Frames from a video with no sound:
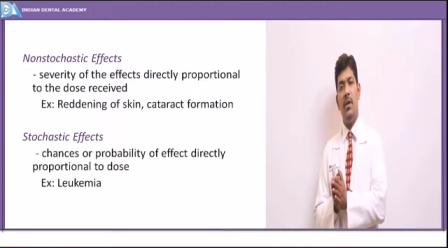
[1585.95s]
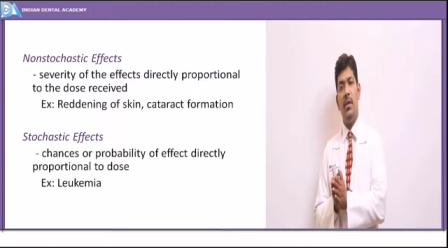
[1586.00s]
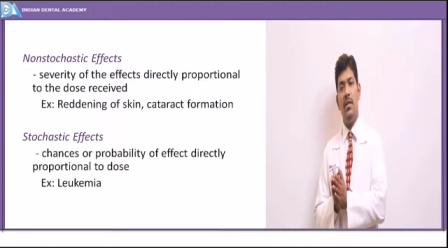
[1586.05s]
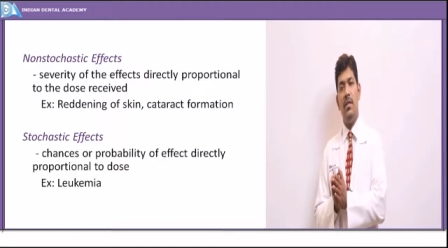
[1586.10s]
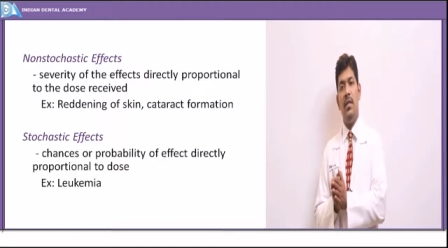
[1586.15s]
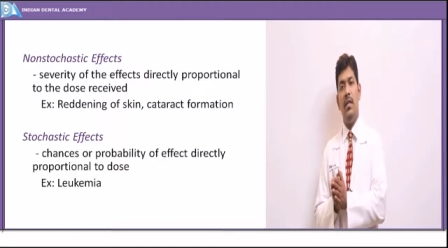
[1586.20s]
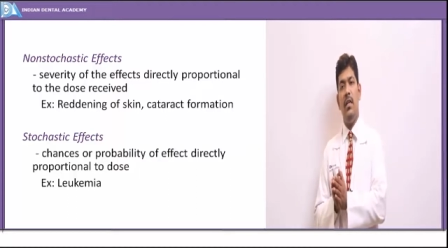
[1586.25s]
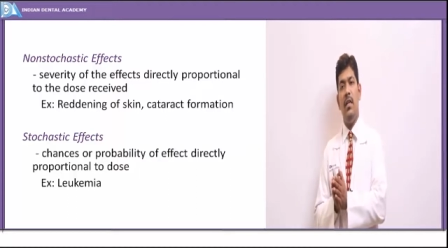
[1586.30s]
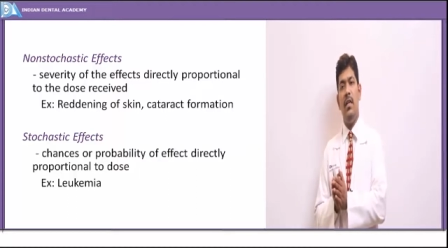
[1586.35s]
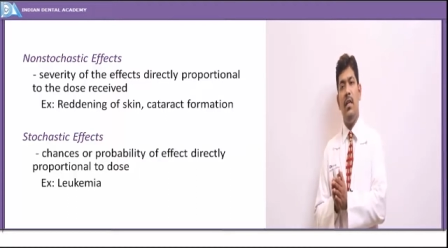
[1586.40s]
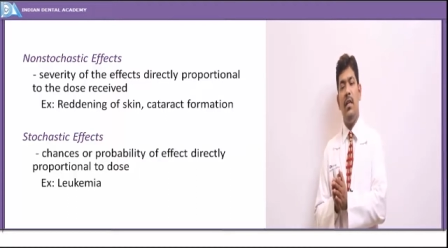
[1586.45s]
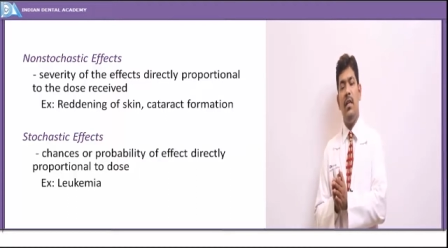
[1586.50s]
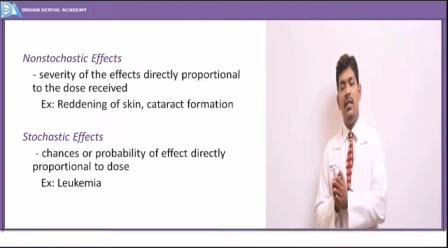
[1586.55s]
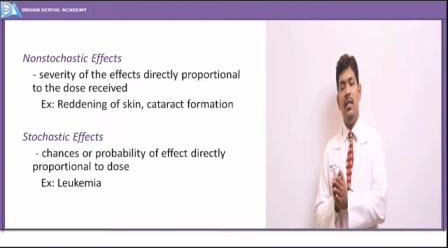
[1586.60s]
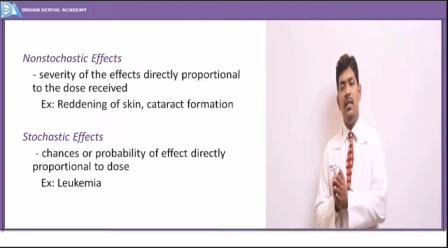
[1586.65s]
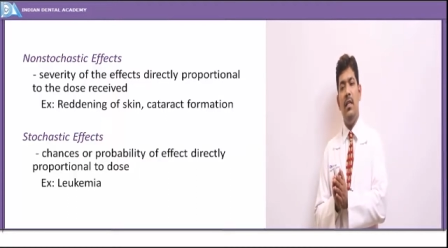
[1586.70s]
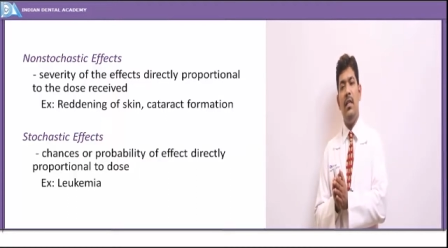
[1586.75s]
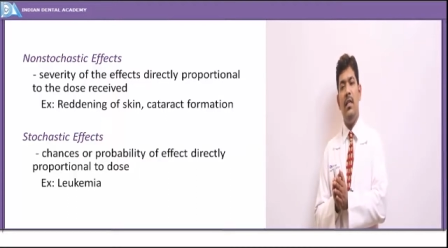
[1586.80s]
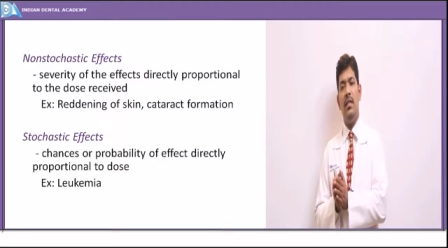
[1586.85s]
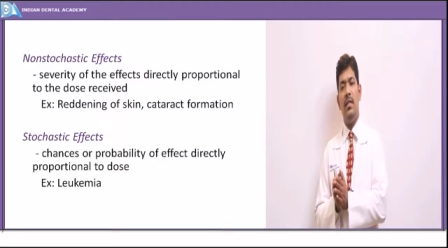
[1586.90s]
is seen
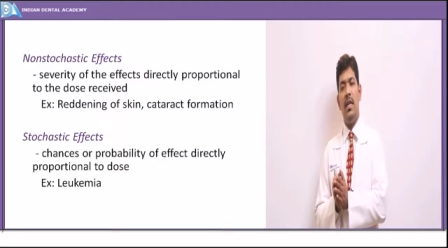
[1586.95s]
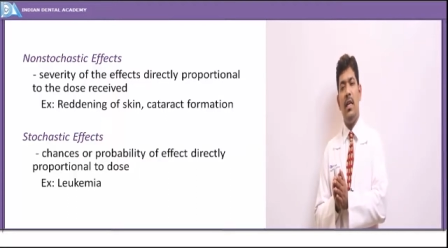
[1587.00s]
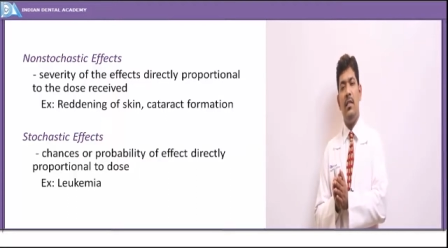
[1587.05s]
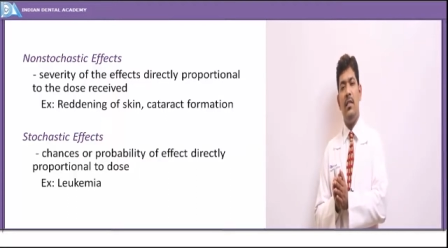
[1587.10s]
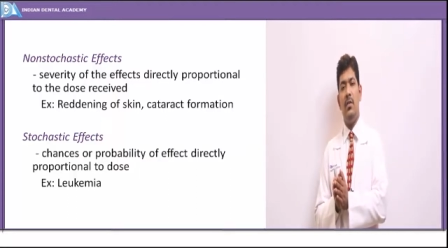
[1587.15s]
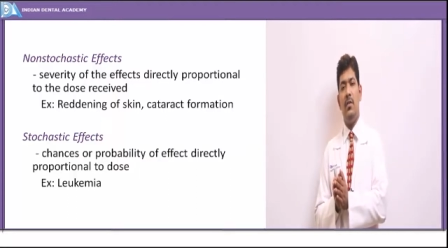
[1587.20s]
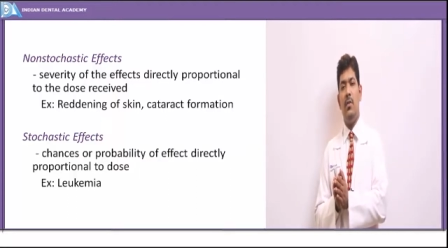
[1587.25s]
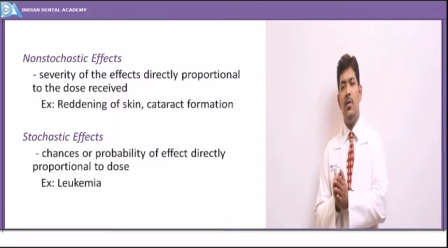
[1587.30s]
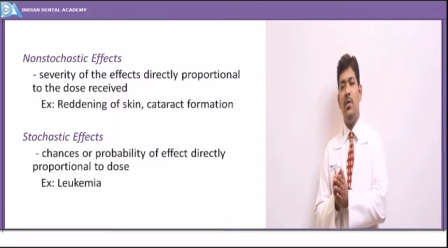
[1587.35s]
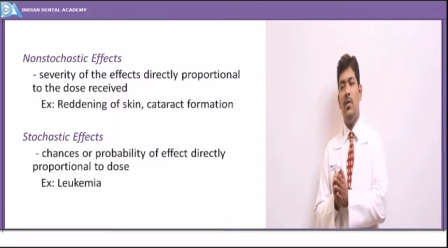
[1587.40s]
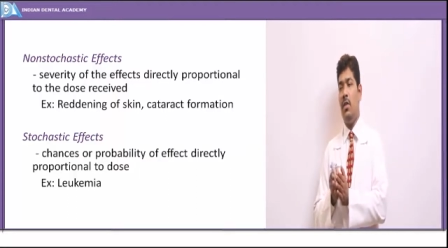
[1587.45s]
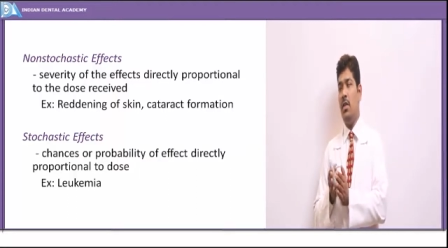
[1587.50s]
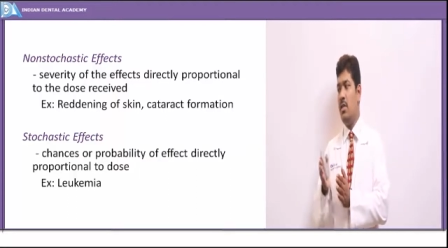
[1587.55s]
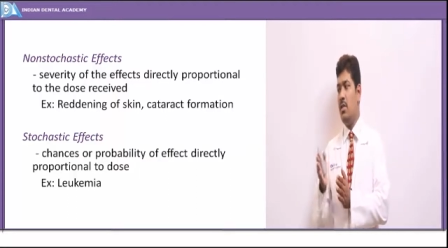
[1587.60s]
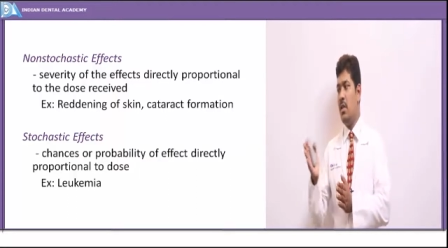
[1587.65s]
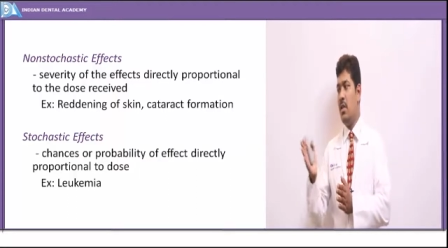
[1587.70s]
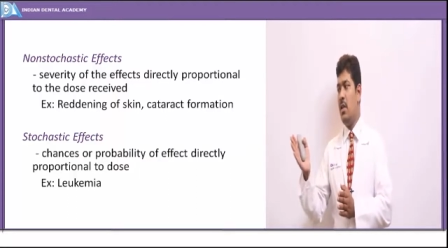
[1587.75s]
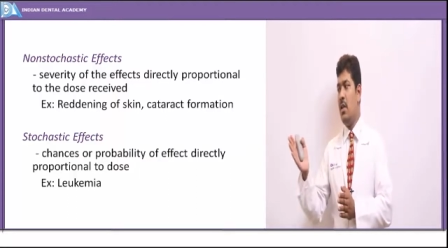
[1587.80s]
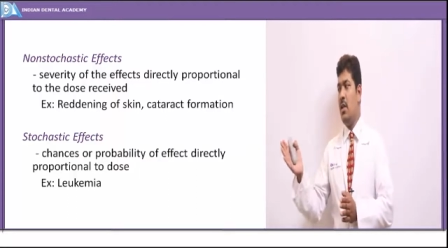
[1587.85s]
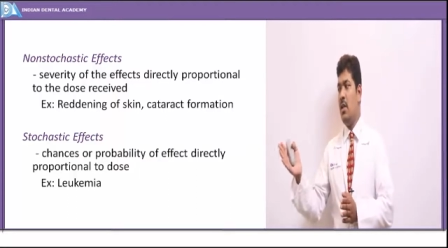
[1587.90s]
in these cases or
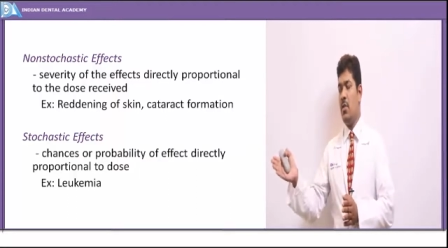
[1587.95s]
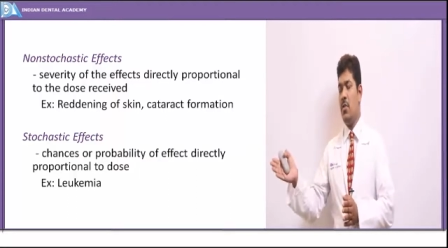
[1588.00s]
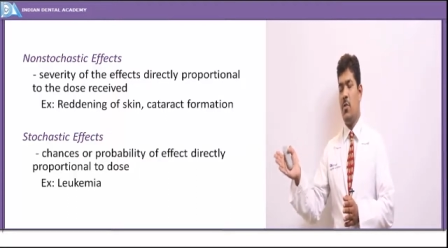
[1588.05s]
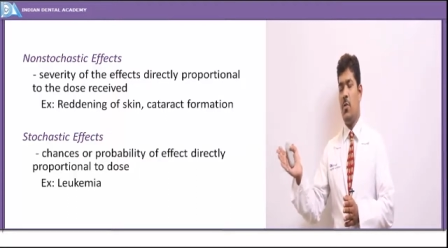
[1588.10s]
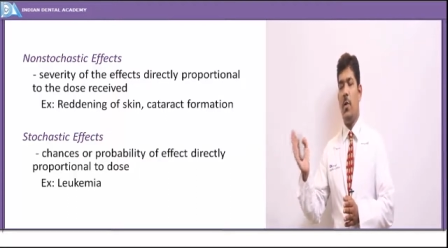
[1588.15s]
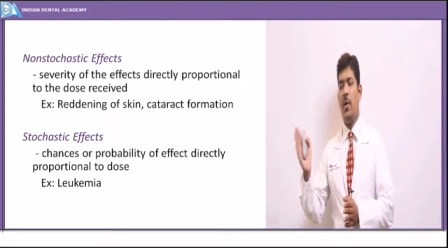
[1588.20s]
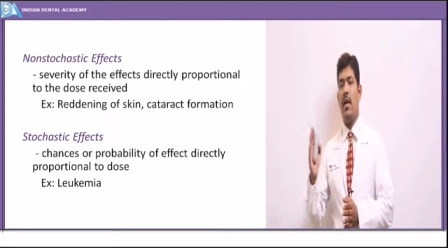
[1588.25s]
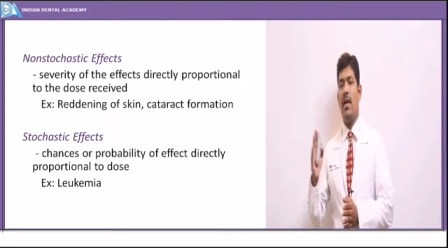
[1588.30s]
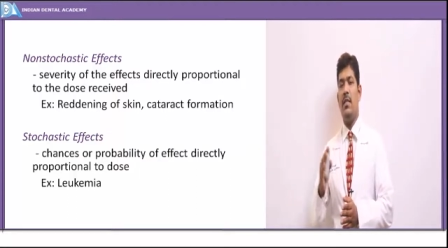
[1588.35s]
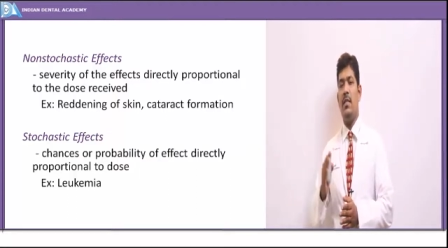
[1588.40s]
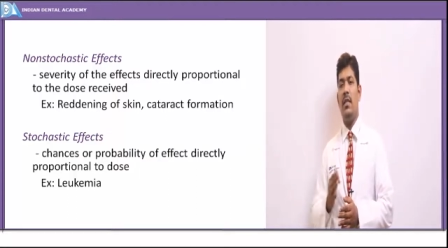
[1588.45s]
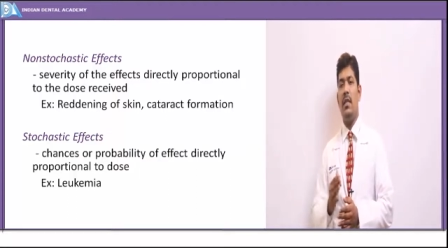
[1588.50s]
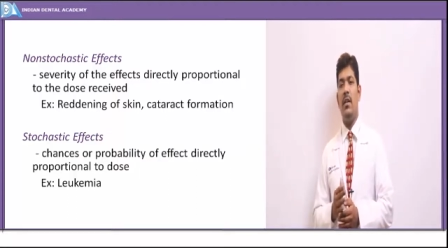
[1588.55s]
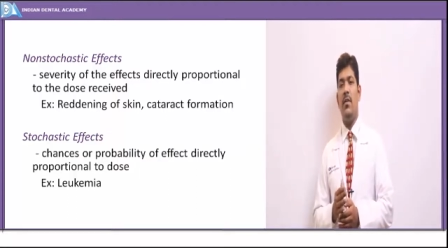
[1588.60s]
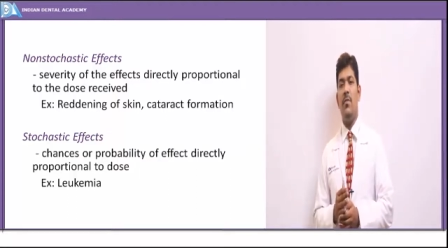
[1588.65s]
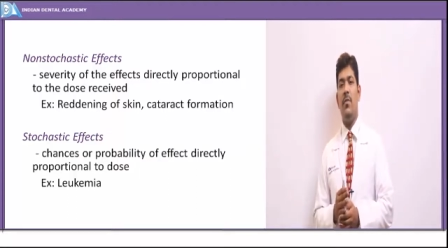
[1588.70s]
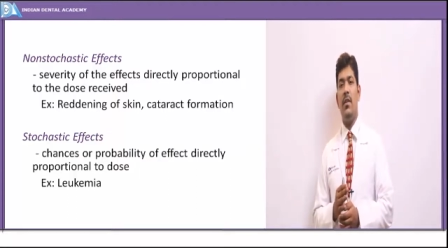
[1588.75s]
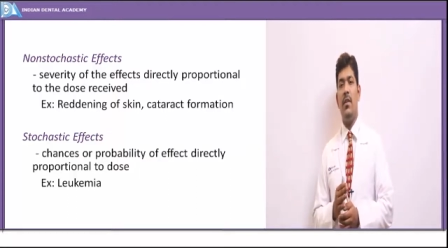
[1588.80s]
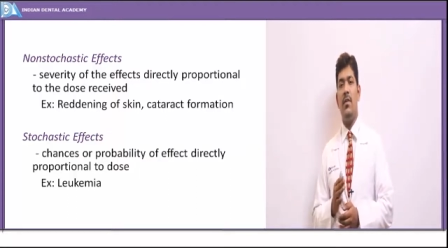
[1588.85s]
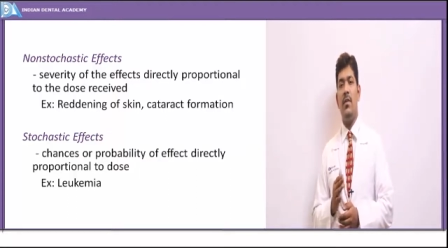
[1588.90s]
these stochastic
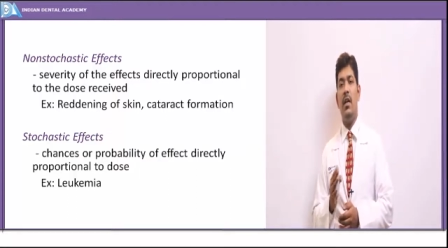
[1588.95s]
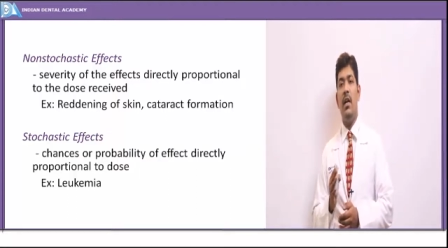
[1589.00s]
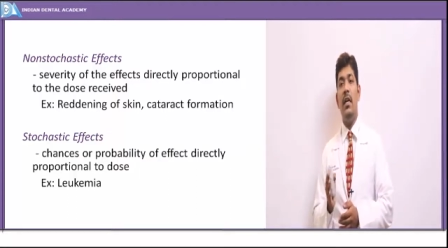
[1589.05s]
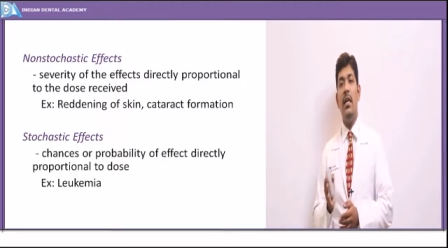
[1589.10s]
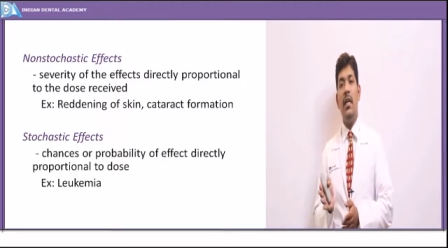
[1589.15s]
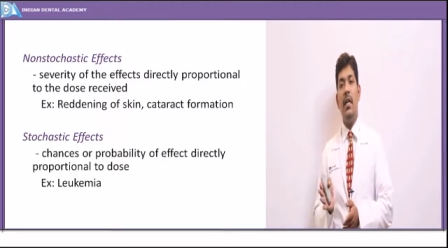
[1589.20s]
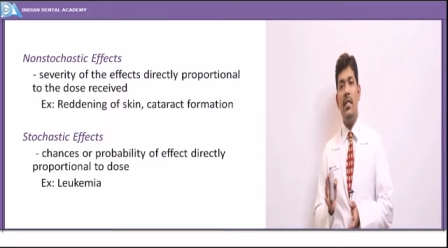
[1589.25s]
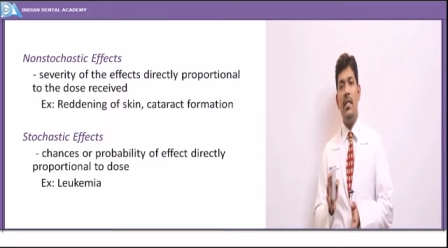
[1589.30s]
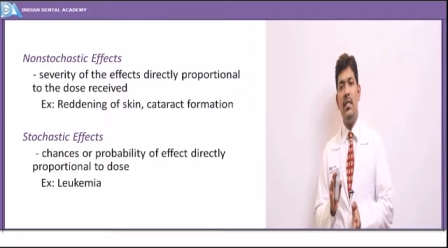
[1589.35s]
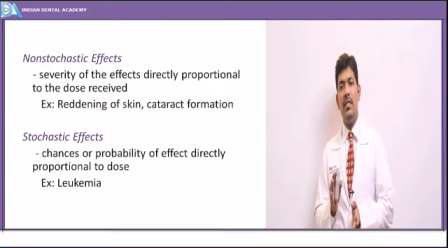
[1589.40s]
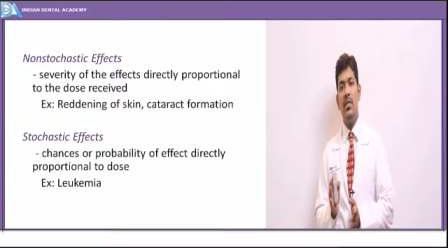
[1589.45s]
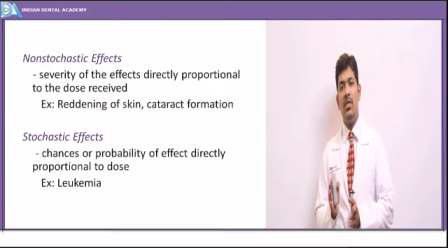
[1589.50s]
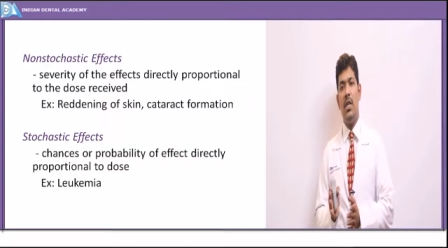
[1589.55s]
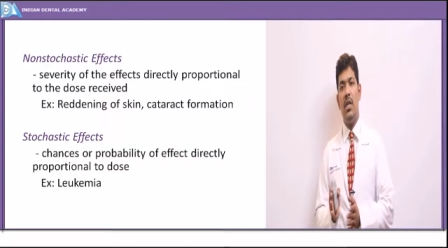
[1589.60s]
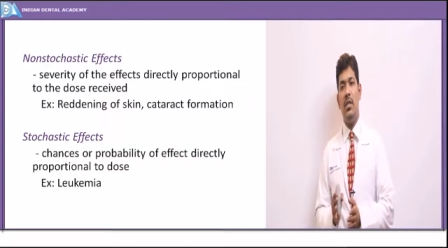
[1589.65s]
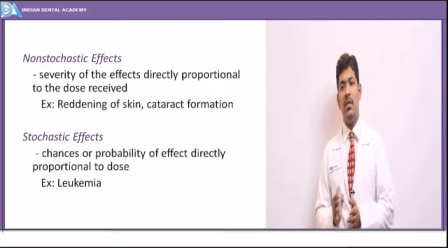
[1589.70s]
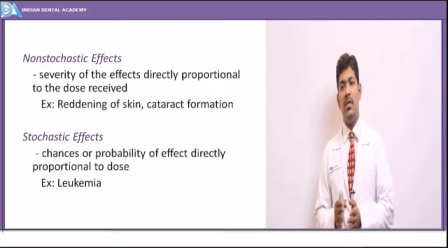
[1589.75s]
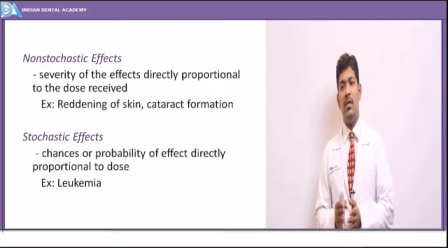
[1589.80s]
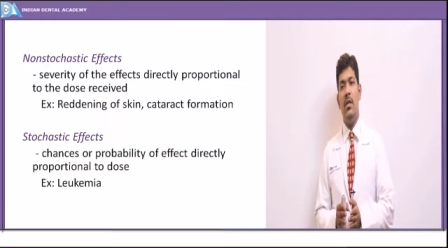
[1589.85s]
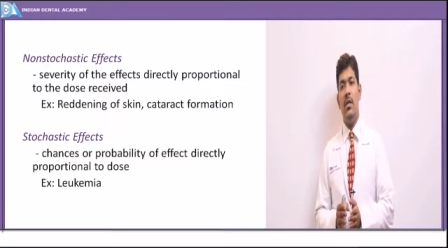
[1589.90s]
effects doesn't
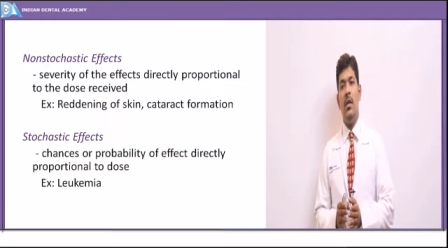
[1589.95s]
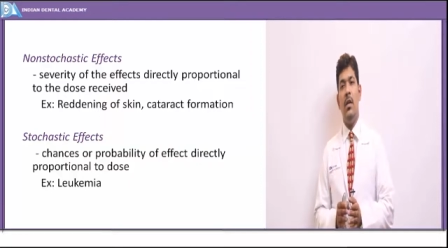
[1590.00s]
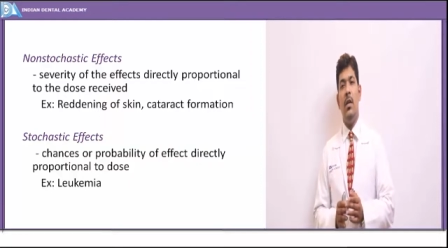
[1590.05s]
change